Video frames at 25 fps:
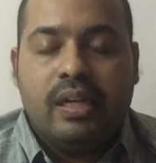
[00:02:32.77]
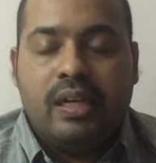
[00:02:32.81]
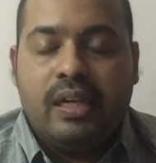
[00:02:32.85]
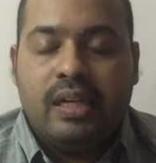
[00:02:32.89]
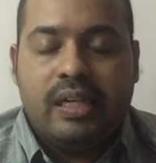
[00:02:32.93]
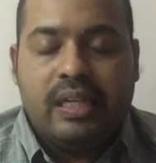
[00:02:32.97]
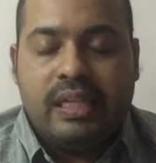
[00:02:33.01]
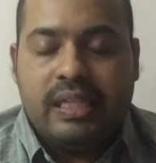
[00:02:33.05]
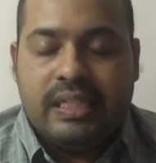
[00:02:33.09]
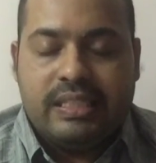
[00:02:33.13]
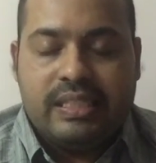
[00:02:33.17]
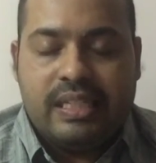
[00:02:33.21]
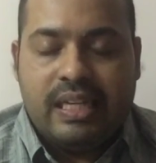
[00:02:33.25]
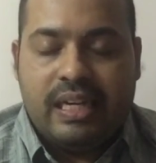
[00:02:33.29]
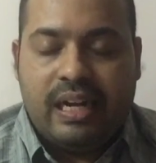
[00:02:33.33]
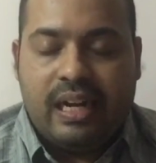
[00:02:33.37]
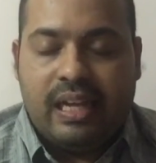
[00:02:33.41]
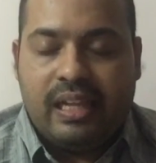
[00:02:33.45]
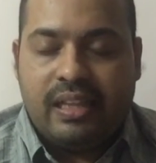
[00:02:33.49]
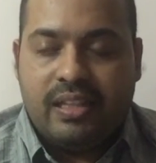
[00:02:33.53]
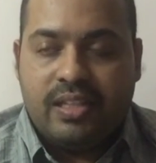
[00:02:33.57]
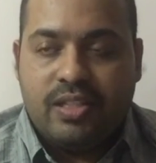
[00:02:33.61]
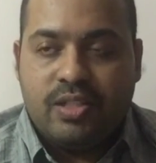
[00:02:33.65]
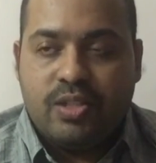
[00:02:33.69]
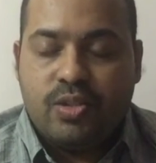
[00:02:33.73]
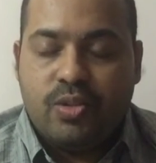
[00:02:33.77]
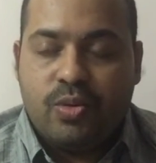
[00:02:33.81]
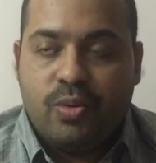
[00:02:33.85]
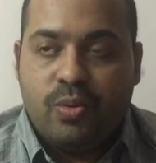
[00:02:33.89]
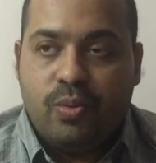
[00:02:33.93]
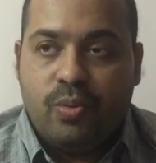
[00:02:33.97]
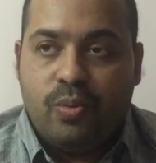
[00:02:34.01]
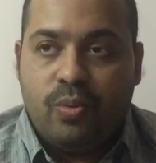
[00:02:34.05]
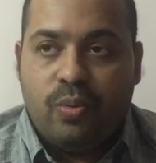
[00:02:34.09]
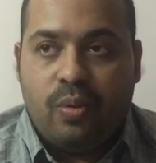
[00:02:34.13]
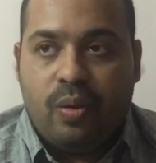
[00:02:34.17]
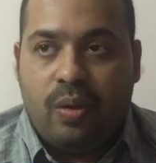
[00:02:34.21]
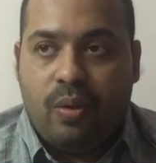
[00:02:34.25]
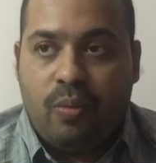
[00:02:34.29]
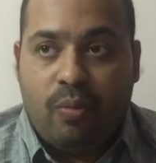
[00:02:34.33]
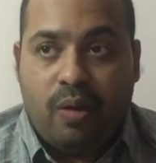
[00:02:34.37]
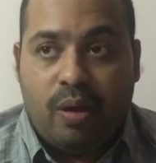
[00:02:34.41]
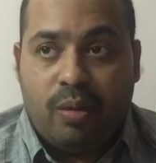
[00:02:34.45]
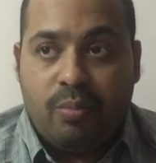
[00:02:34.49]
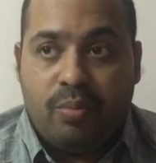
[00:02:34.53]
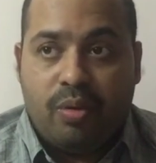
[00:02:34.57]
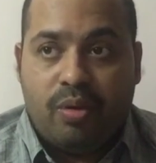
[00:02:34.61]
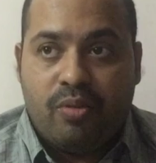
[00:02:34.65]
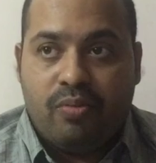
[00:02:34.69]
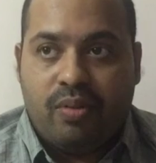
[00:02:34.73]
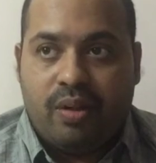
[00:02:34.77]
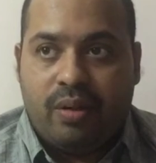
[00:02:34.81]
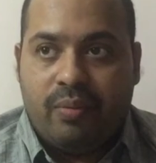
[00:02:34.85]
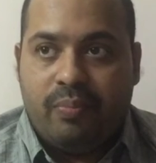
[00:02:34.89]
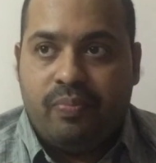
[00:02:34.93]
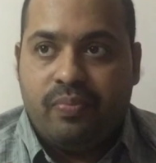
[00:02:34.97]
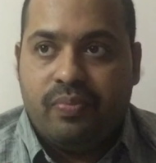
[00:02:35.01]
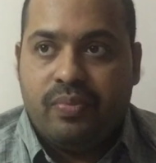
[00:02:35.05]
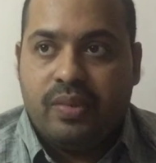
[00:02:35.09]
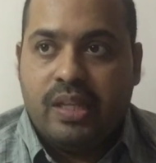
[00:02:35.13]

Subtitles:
He said like this to one more friend.